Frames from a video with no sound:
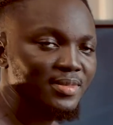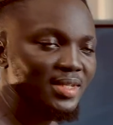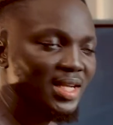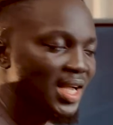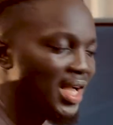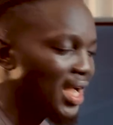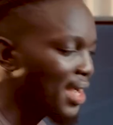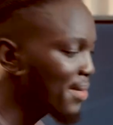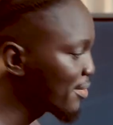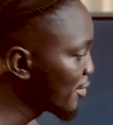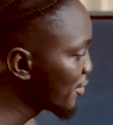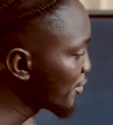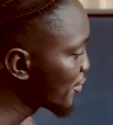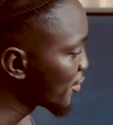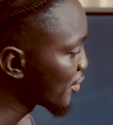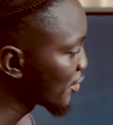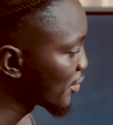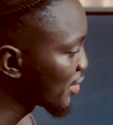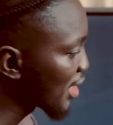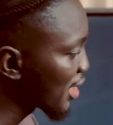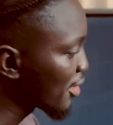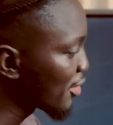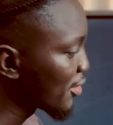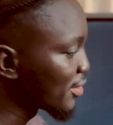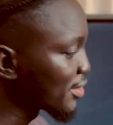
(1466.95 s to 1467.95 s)
I mean, we
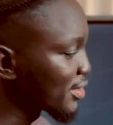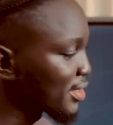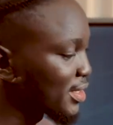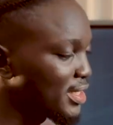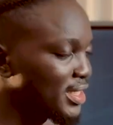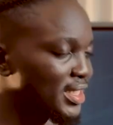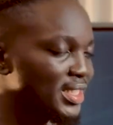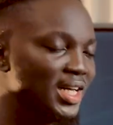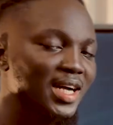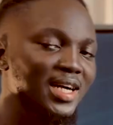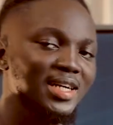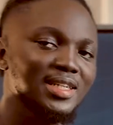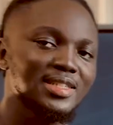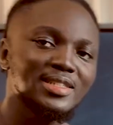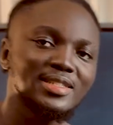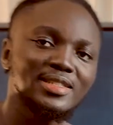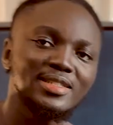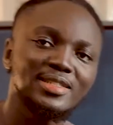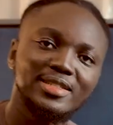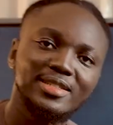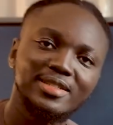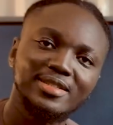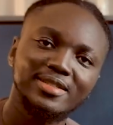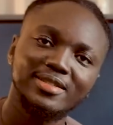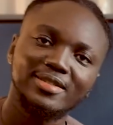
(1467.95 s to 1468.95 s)
now understand
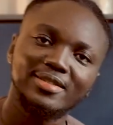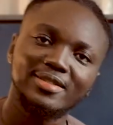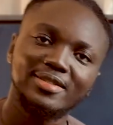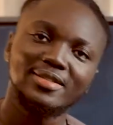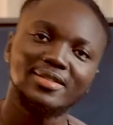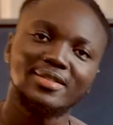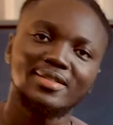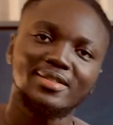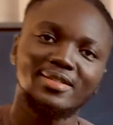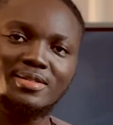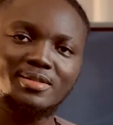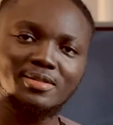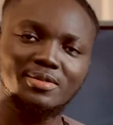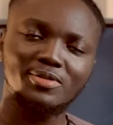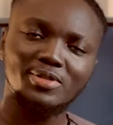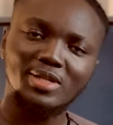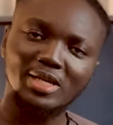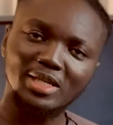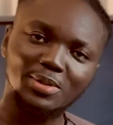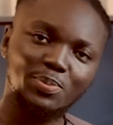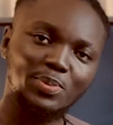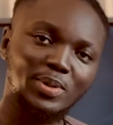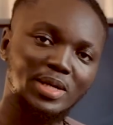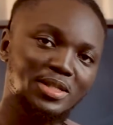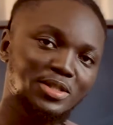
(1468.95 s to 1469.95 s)

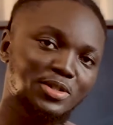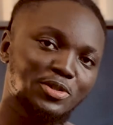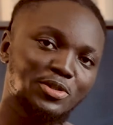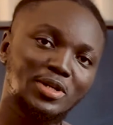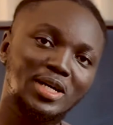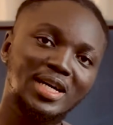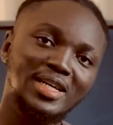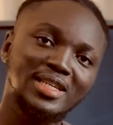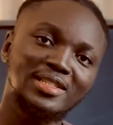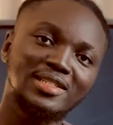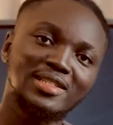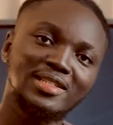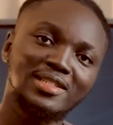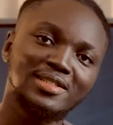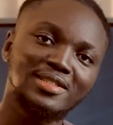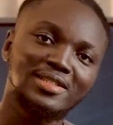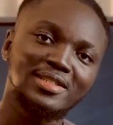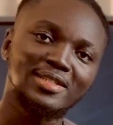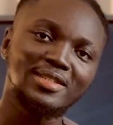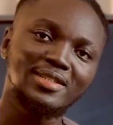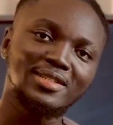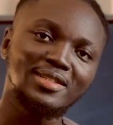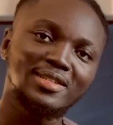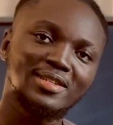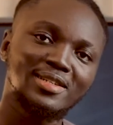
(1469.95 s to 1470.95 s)
respect to
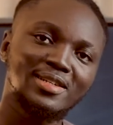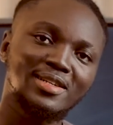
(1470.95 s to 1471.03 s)
ICT,